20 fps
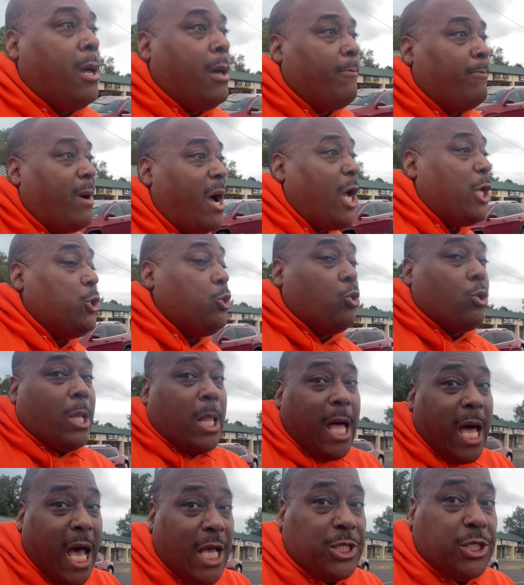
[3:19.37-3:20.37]
by
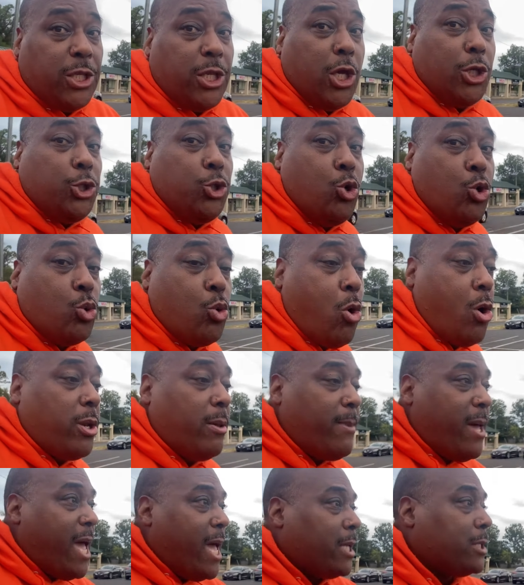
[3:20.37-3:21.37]
utilizing their two
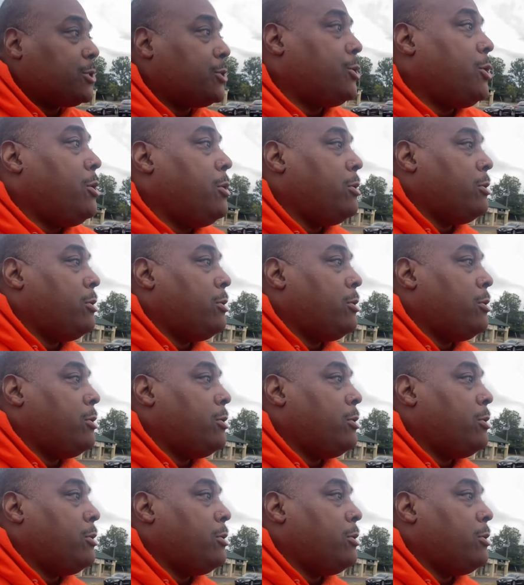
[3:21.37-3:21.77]
quarterbacks,